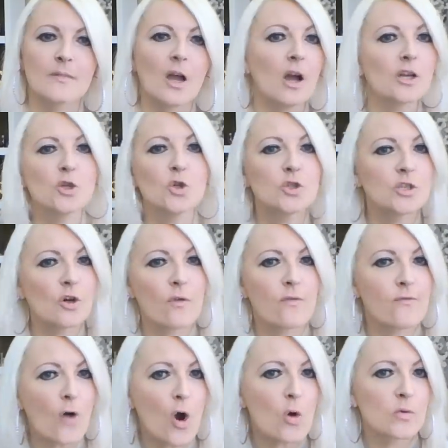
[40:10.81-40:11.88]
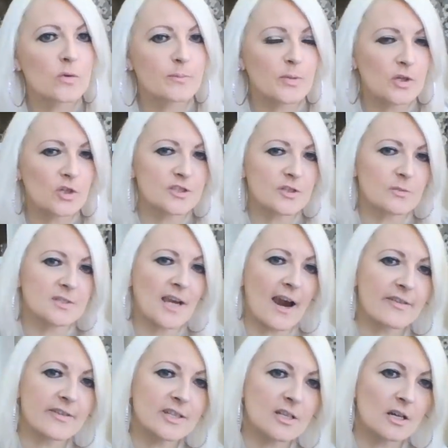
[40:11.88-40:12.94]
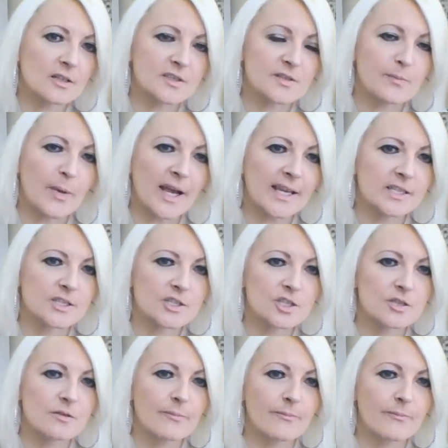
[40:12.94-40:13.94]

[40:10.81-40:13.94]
I couldn't go forward because I was carrying all this baggage.